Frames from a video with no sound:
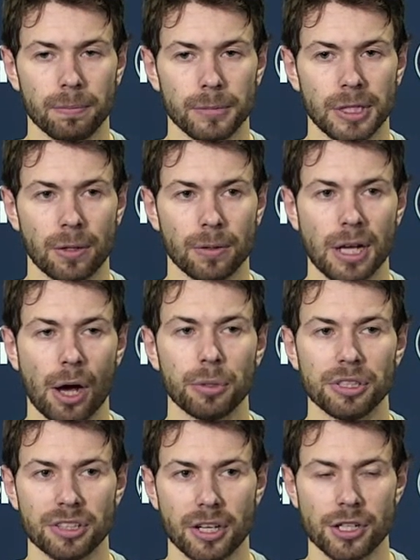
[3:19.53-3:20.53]
you know, now
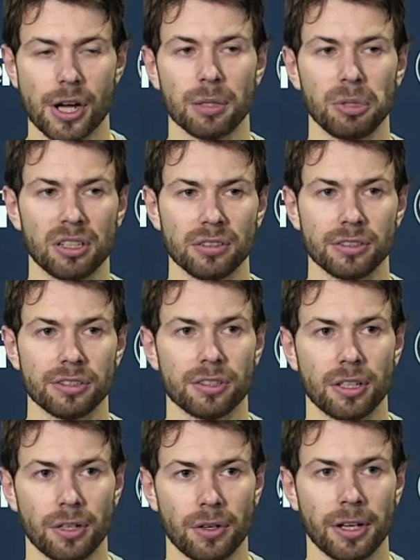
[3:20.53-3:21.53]
we just got to try to be
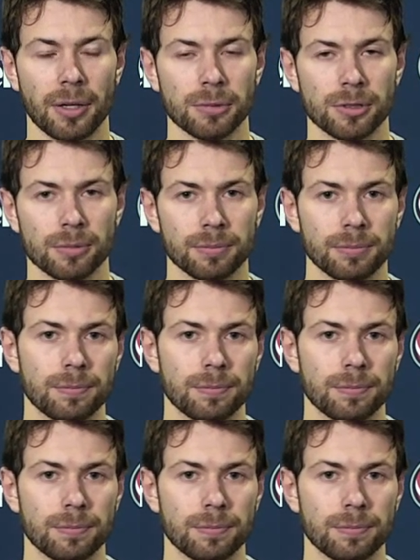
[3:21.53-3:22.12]
consistent in our games.